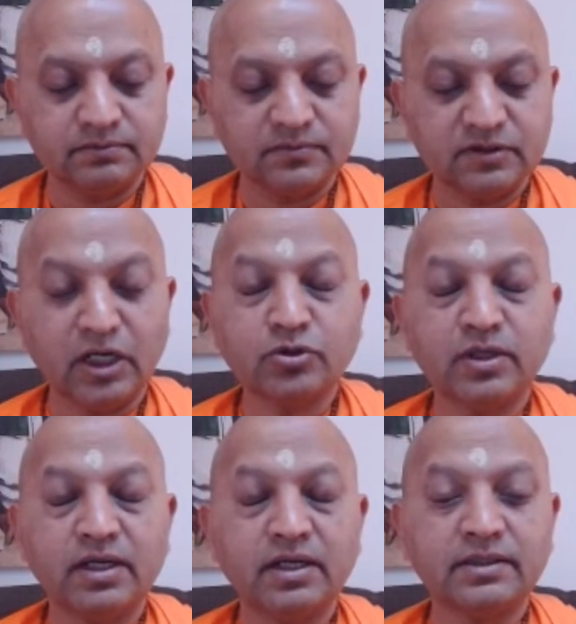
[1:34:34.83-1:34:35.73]
not to
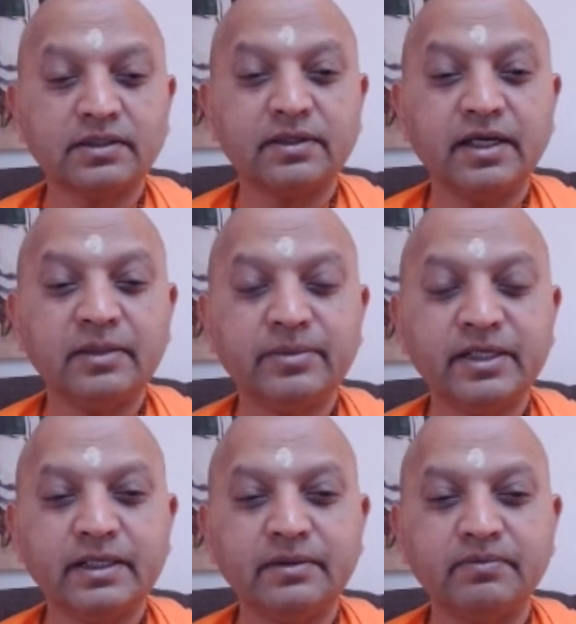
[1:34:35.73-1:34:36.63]
hurt
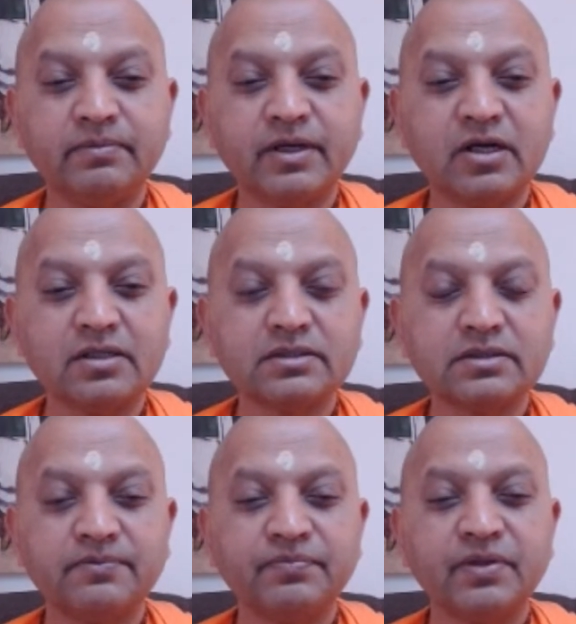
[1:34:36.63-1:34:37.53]
anybody, because
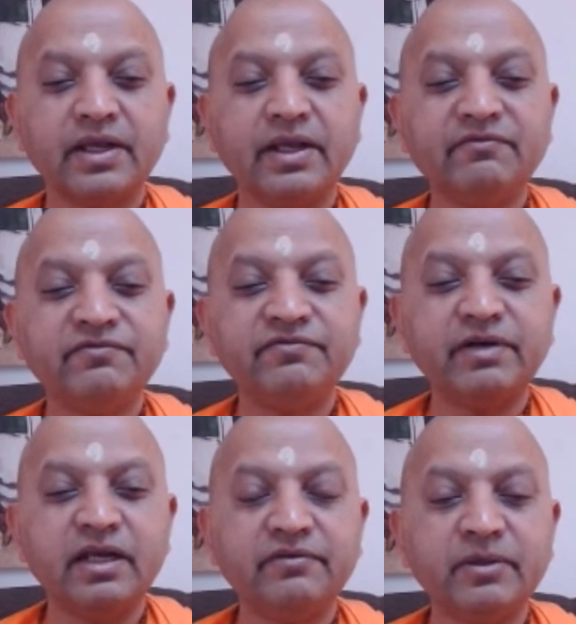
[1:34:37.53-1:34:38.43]
in every
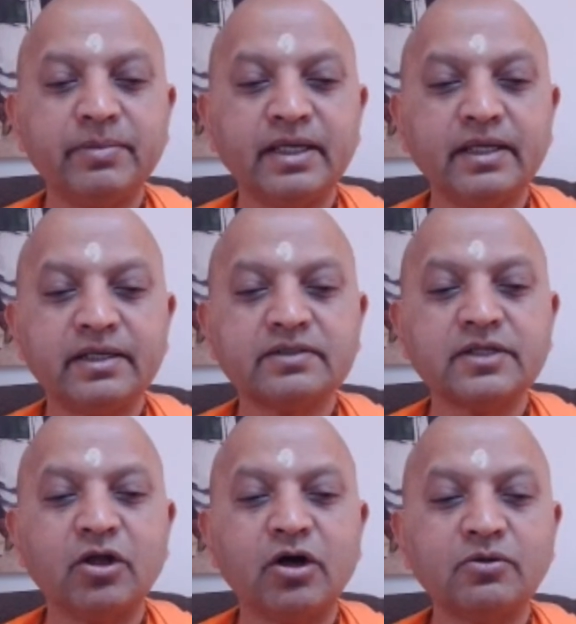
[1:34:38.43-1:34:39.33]
living being it is the
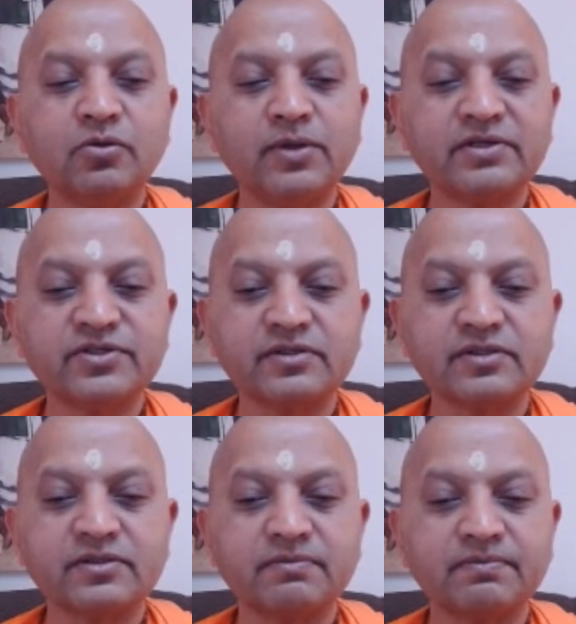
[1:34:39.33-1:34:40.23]
Lord who exists.
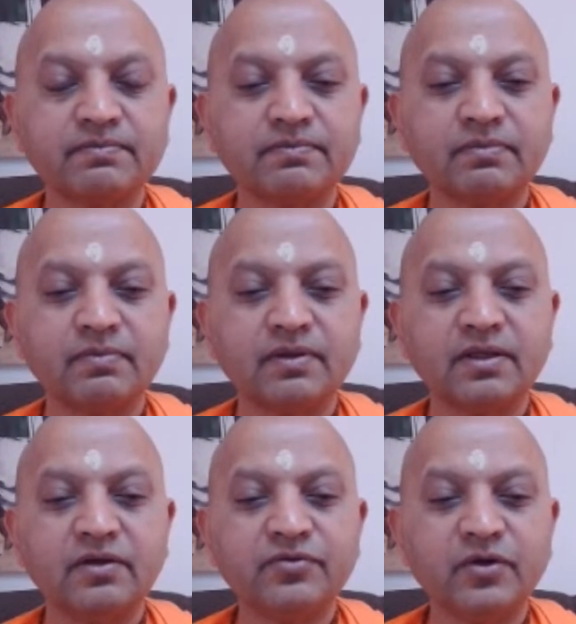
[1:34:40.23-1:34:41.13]

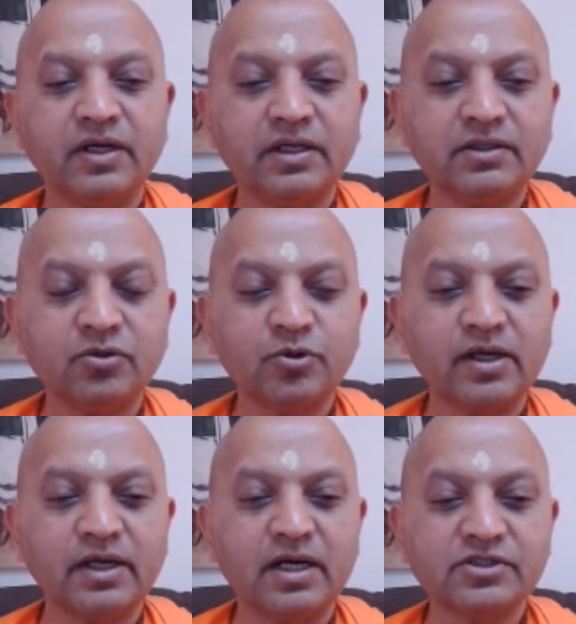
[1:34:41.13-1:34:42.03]
If you hurt through your
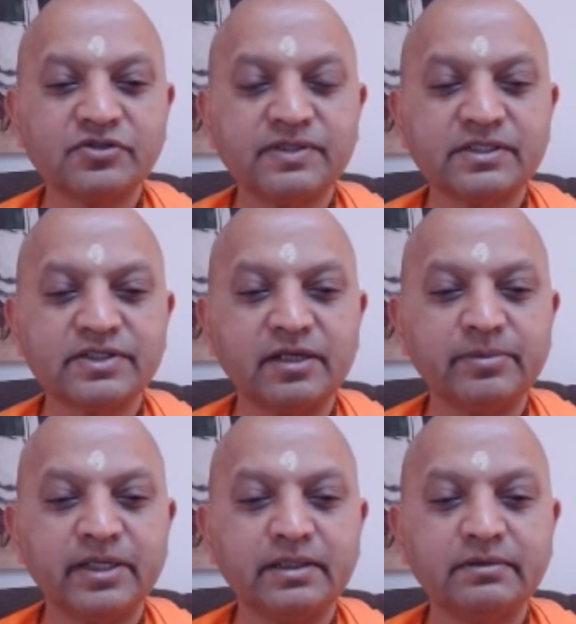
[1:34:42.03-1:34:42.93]
harsh words
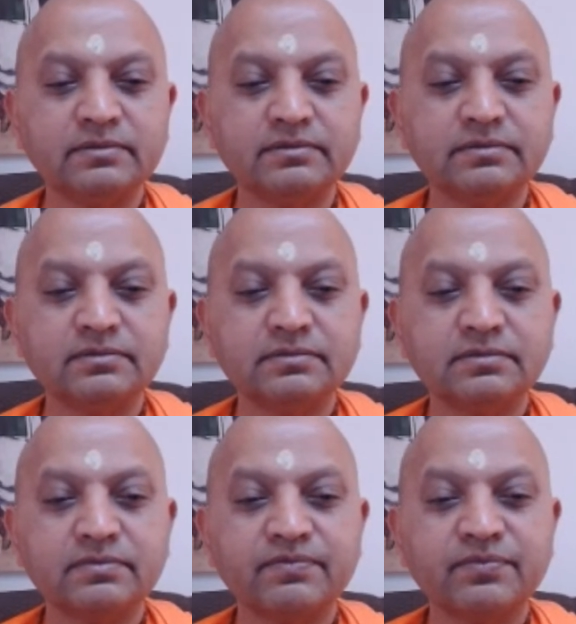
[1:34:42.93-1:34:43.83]
anybody,
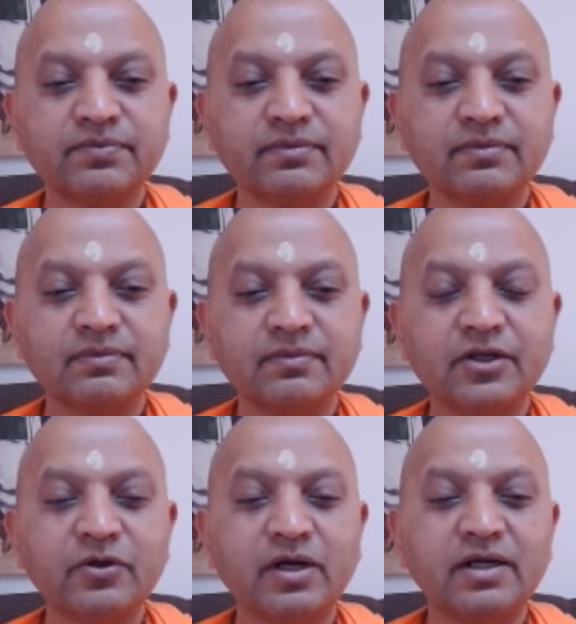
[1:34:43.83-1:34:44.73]
then
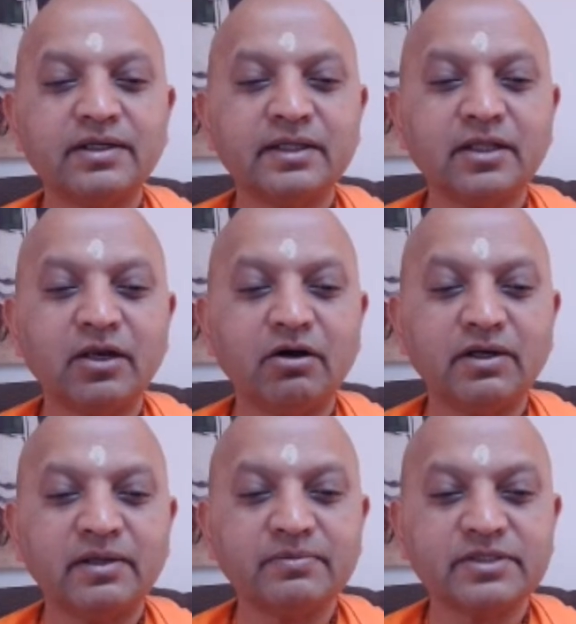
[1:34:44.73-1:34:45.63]
you are hurting the Lord
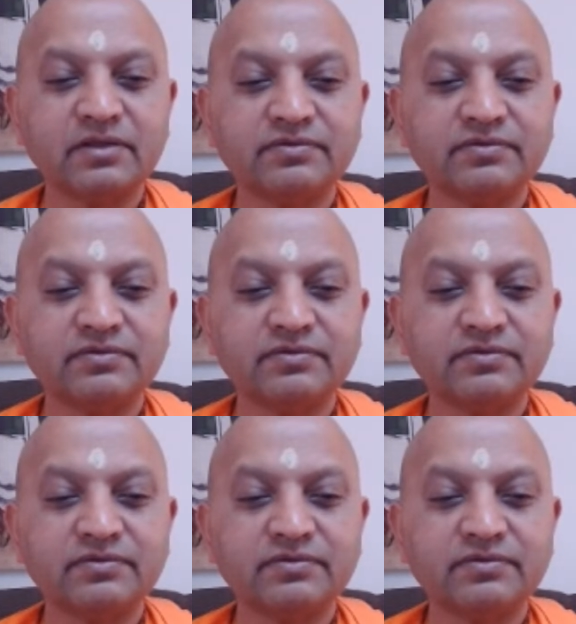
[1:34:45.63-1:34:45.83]
Himself.